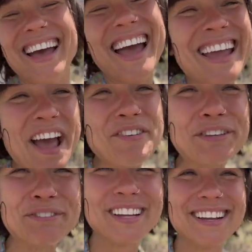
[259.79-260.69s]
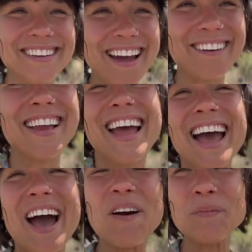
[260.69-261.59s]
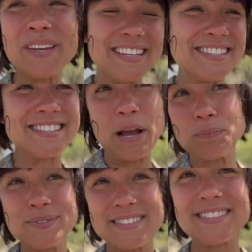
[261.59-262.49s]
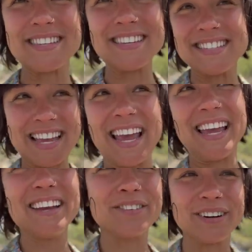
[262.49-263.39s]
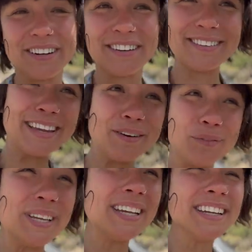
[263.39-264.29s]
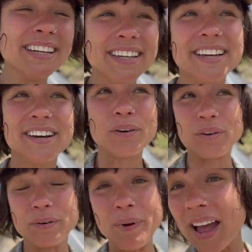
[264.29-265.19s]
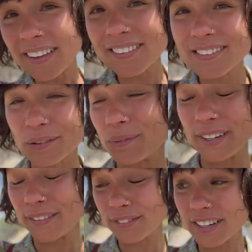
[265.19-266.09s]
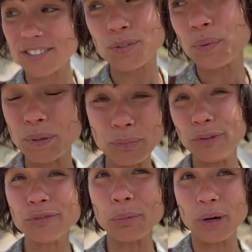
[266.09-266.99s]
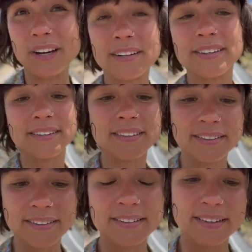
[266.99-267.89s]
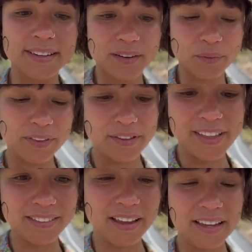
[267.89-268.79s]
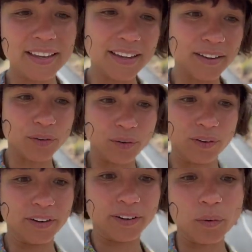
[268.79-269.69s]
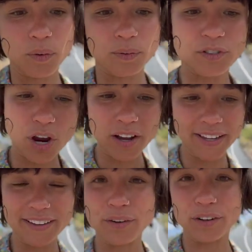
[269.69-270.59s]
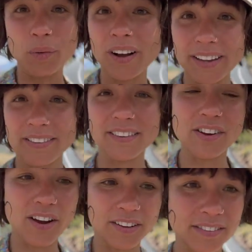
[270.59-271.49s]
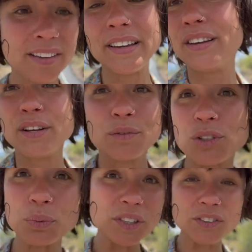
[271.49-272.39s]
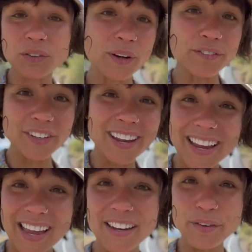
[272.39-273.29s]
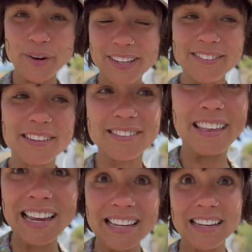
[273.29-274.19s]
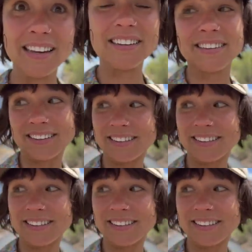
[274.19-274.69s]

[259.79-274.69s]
I haven't figured out how many steps in a day or in a week or miles or whatever. I just want to move more, whether that's hiking or jogging or walking the dogs, which we do every day anyways, because they need it.